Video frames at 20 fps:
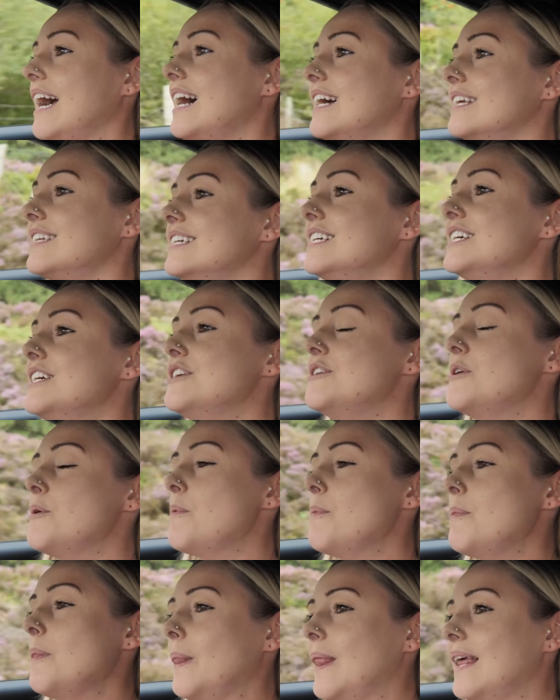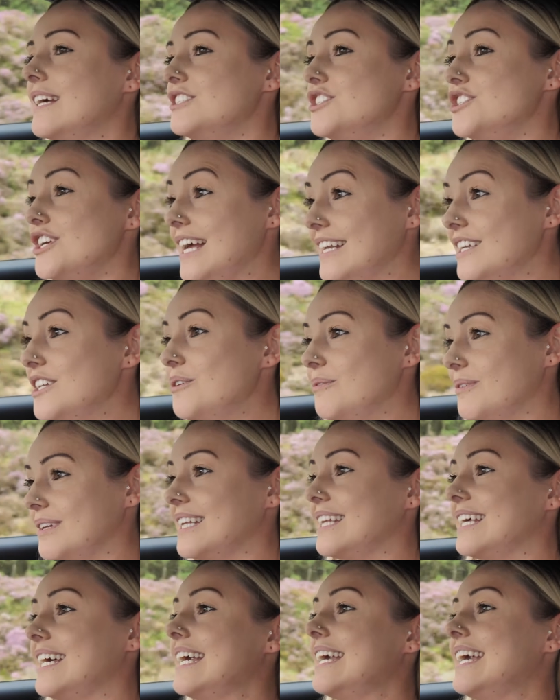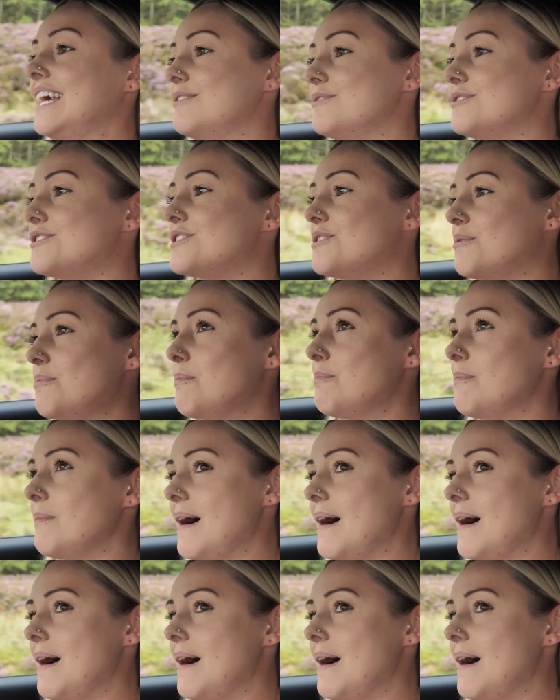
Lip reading: And genuinely, it was the